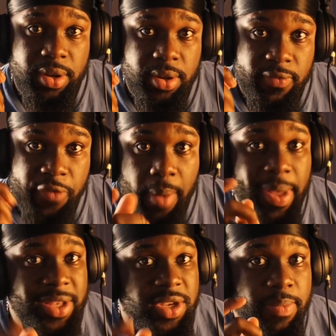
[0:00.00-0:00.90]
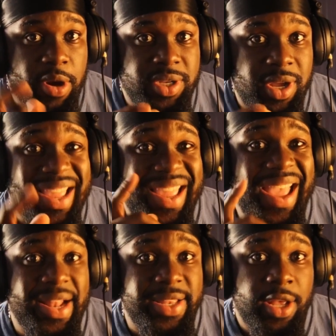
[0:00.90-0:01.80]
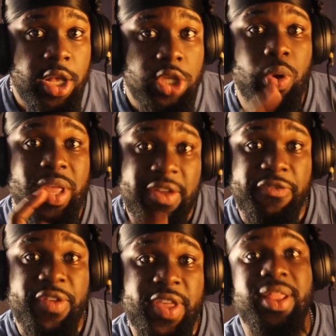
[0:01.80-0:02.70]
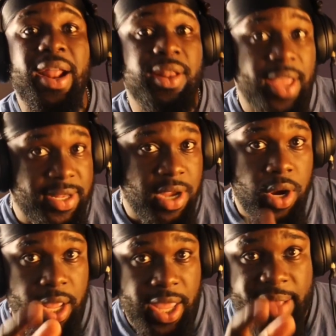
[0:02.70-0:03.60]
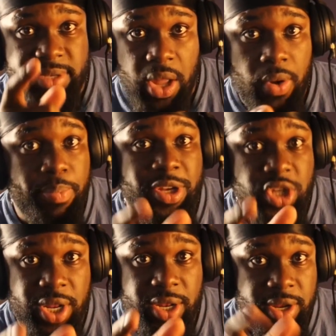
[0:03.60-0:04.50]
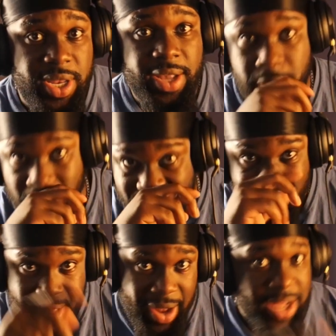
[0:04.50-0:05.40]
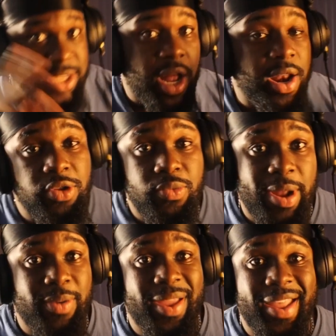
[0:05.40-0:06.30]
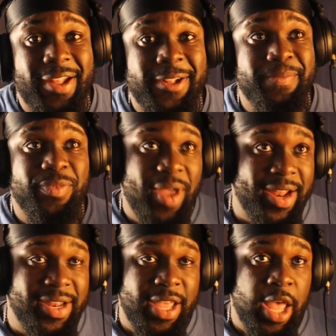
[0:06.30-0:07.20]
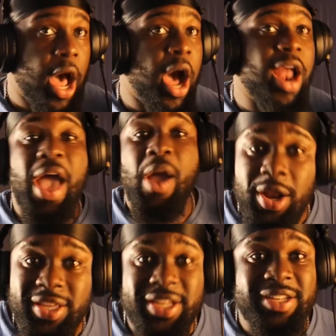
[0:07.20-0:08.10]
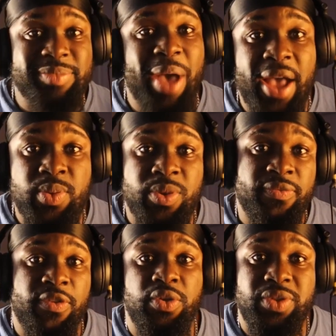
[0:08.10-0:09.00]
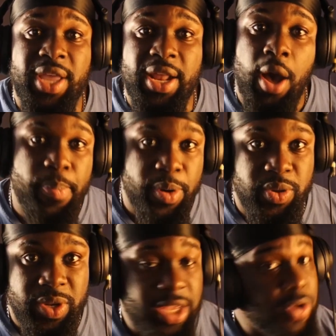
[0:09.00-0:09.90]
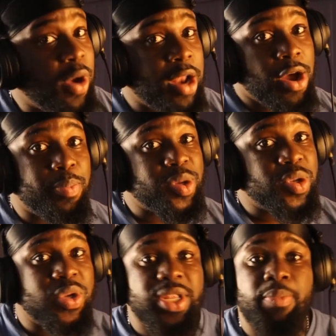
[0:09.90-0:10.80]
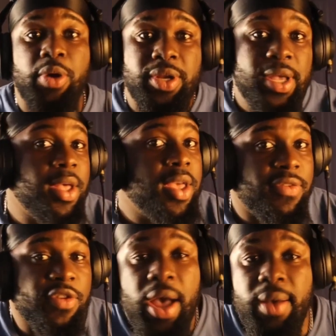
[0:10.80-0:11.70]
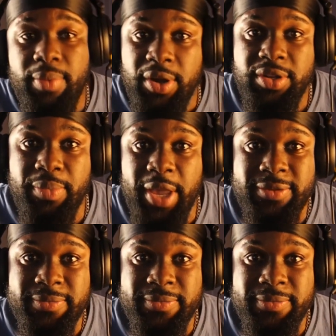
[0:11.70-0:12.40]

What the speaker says: from Enzo Maresca yet. So if he then gets around the games now and Pedro Neto takes over, that's all on you, Madueke, right? All I wanted in the past was for you to get the opportunity. You got the opportunity, but if you're not going to make